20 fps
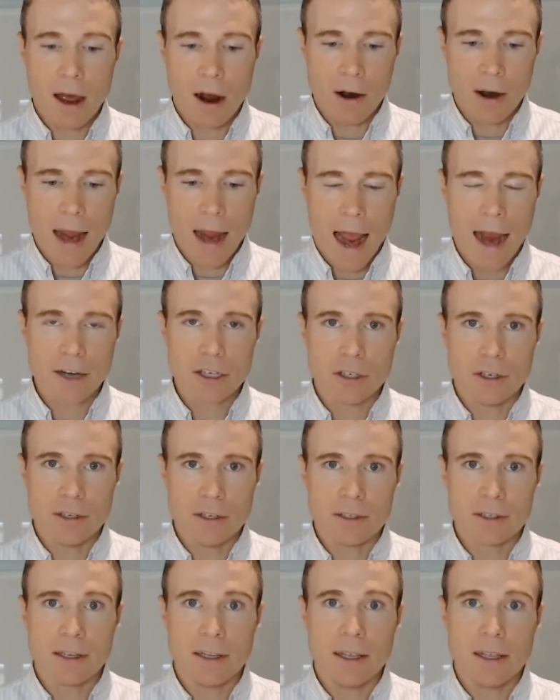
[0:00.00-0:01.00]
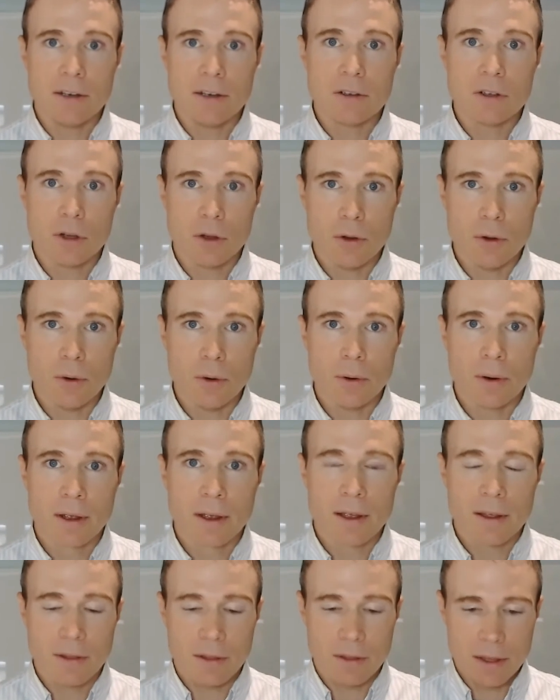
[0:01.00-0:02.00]
our actions into
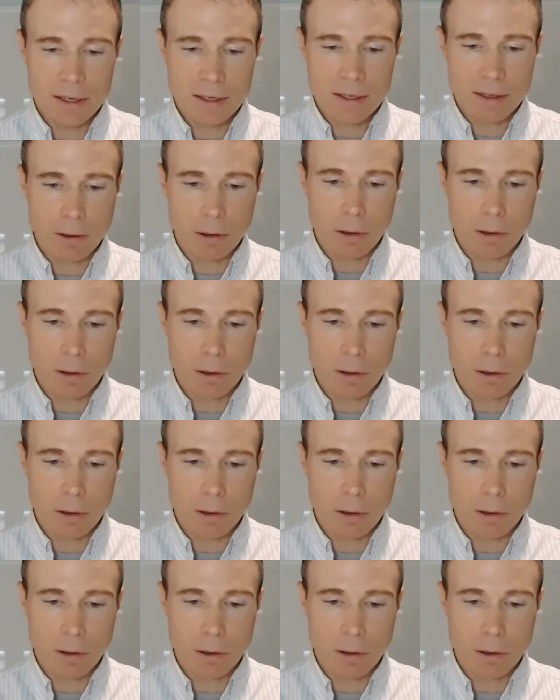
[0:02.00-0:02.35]
these